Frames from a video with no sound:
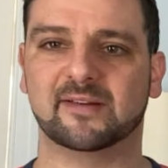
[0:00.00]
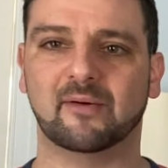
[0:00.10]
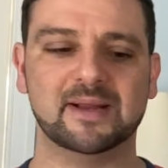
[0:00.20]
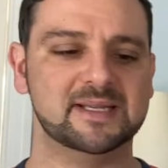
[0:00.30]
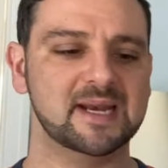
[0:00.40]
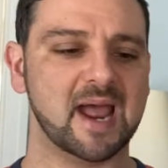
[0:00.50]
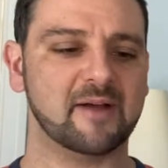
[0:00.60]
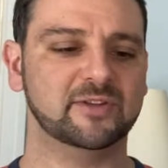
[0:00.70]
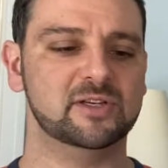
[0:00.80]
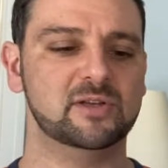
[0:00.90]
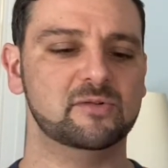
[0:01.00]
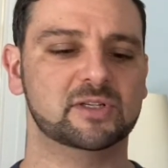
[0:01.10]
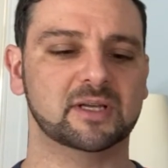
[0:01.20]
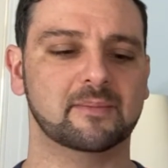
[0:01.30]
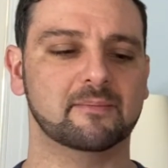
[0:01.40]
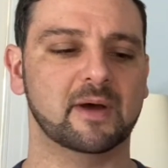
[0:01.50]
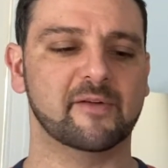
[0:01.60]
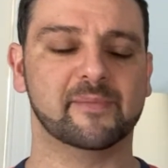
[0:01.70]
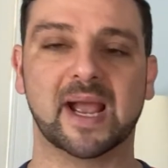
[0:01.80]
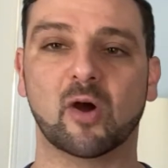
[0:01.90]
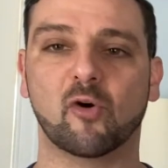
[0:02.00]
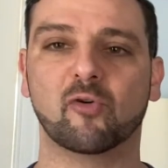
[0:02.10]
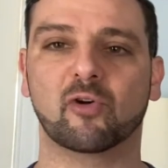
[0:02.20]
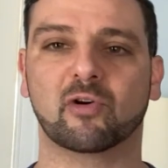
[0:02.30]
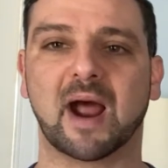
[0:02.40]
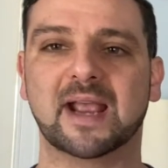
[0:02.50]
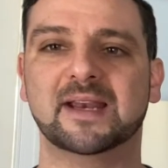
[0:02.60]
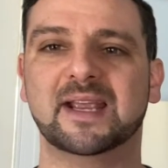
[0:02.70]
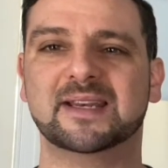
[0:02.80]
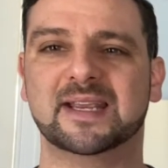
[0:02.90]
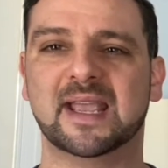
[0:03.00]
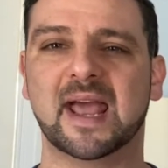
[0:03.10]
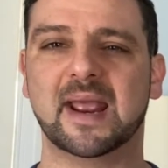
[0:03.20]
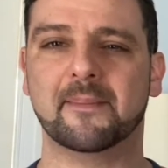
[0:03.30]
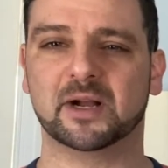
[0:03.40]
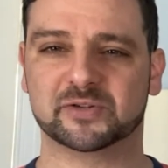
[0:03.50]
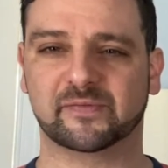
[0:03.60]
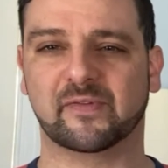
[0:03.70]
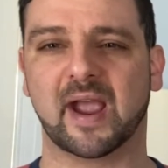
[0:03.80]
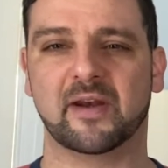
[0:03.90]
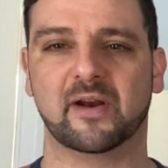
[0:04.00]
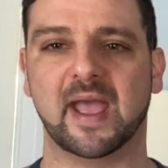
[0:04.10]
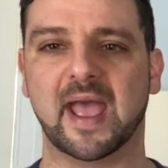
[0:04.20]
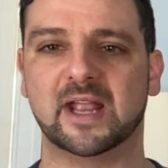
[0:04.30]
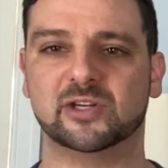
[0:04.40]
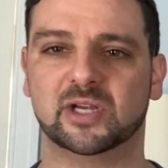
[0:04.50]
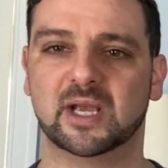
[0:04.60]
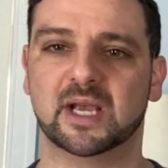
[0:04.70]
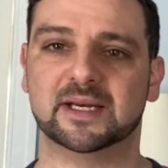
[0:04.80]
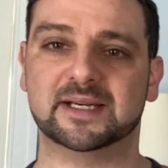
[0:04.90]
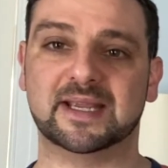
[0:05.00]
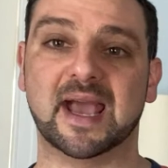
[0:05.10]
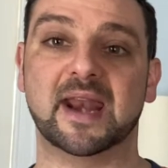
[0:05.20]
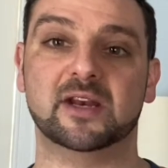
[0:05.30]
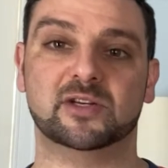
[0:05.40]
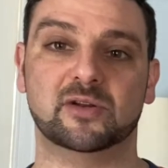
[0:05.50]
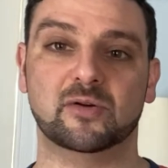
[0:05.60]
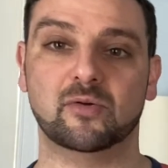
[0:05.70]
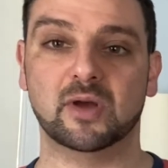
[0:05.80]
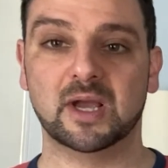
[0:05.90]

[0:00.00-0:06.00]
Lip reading: So I did have to do some of my own grinding to get a much finer edge to get it to